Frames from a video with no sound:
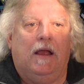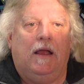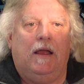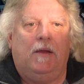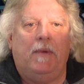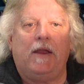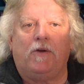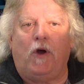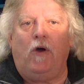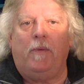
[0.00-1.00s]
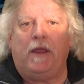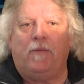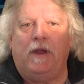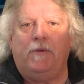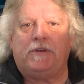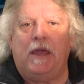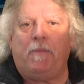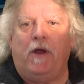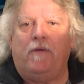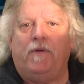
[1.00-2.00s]
Uh, Michael Cole, by the way, was
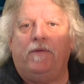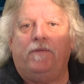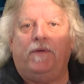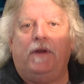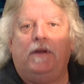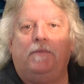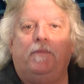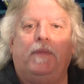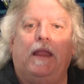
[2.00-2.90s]
kept off of uh,